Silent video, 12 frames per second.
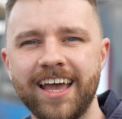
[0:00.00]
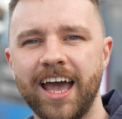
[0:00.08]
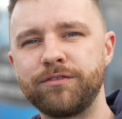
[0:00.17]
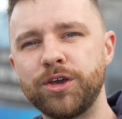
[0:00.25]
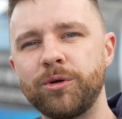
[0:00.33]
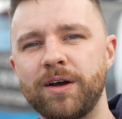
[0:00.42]

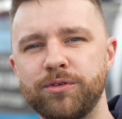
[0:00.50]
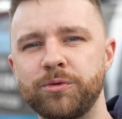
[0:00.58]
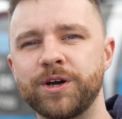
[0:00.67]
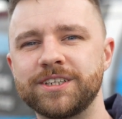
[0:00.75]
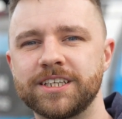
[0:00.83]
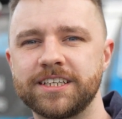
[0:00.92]
Have you ever
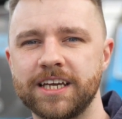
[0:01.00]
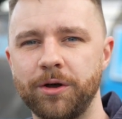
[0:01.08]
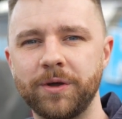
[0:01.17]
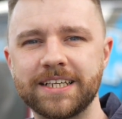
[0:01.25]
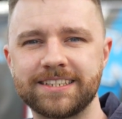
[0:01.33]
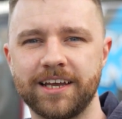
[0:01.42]
wondered how
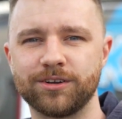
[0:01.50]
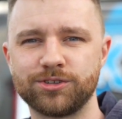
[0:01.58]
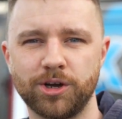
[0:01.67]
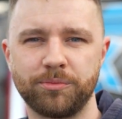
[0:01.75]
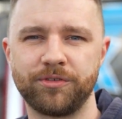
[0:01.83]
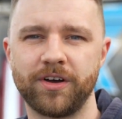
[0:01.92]
we stay on
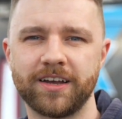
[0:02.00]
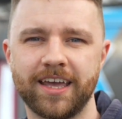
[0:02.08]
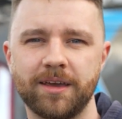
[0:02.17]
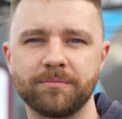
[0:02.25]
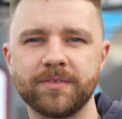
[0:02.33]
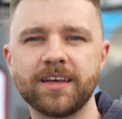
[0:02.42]
top of our
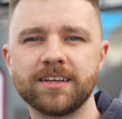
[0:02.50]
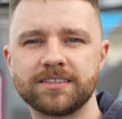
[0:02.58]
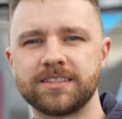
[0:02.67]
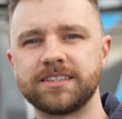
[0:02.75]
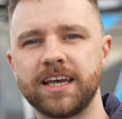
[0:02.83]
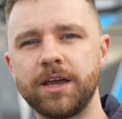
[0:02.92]
game?
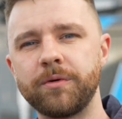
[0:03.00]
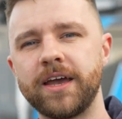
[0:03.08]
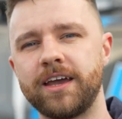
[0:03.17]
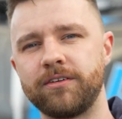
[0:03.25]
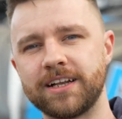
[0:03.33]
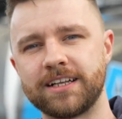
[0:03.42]
Today we're
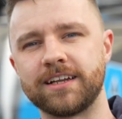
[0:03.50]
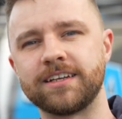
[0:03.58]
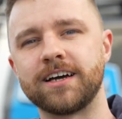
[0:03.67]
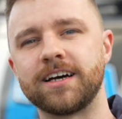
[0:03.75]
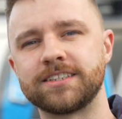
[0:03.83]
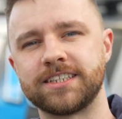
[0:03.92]
here in
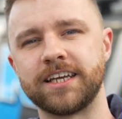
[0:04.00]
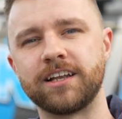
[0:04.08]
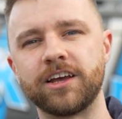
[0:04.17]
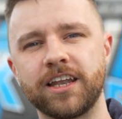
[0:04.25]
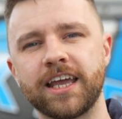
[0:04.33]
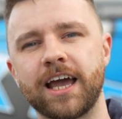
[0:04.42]
Llandarcy
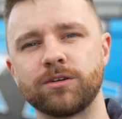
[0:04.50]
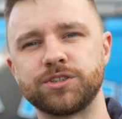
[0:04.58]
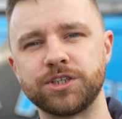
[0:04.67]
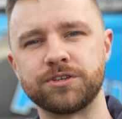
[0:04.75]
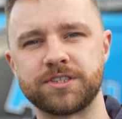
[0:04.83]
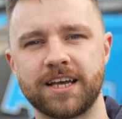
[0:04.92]
learning how
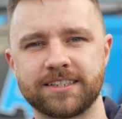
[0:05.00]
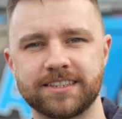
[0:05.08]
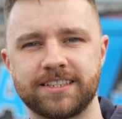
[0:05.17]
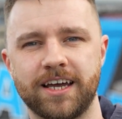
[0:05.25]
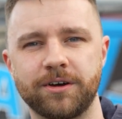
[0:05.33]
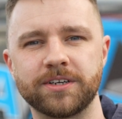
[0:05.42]
to use
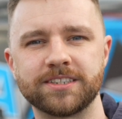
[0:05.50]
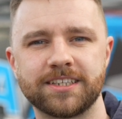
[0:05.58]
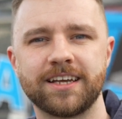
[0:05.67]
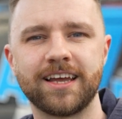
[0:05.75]
access towers.